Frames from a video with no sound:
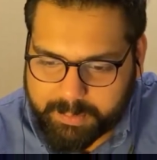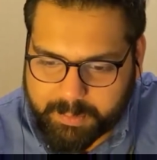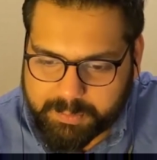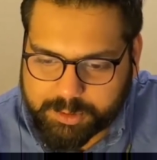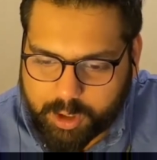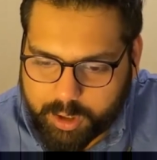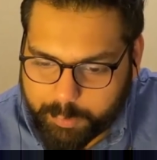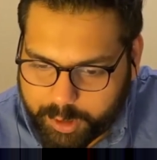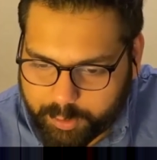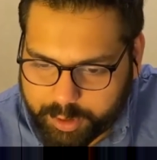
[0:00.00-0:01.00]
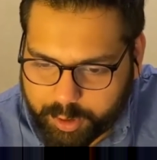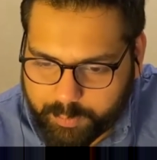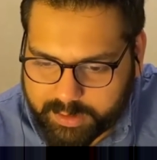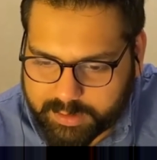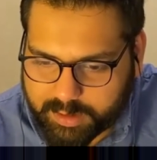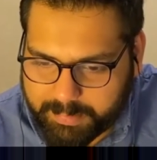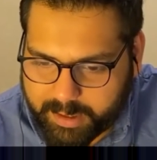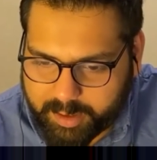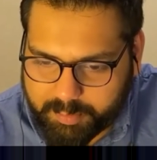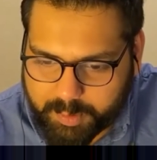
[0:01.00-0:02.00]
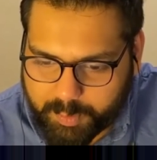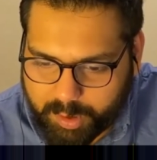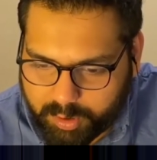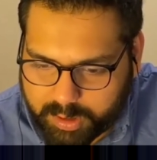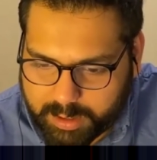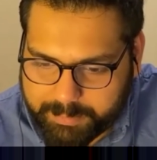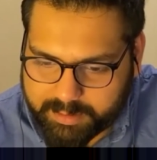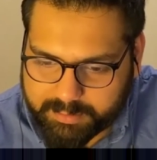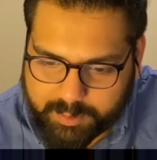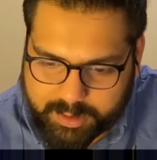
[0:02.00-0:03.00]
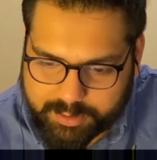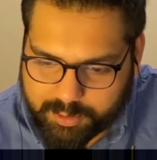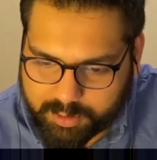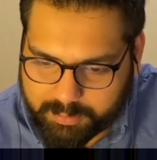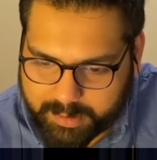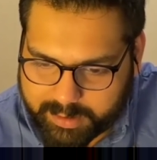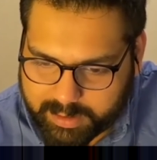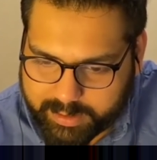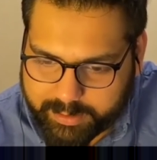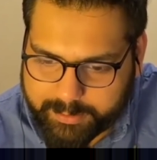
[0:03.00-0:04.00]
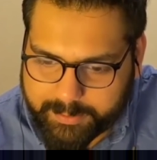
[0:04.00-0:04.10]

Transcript: But sorry, we don't know anything about it, but we'll look up and we can talk about it later.